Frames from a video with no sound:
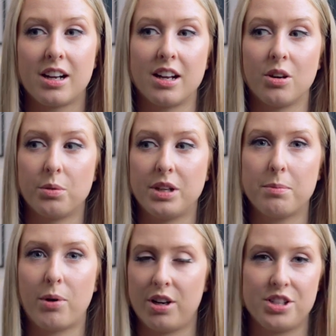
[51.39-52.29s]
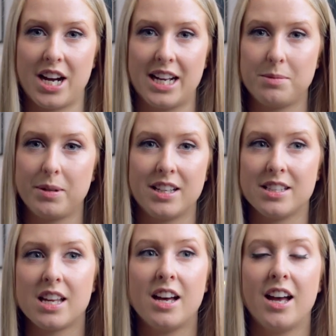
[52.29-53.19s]
can only apologise
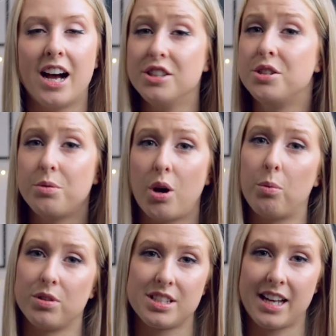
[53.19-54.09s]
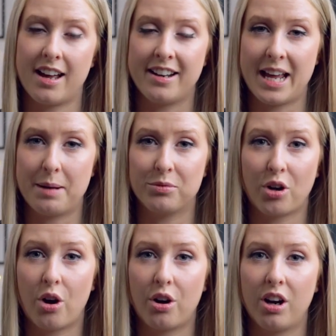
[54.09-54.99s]
because I do not want to get her name
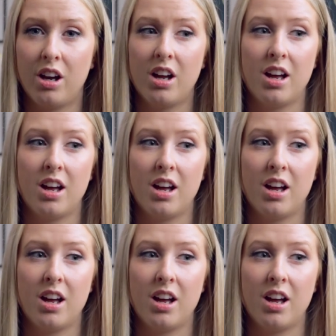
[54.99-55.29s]
wrong.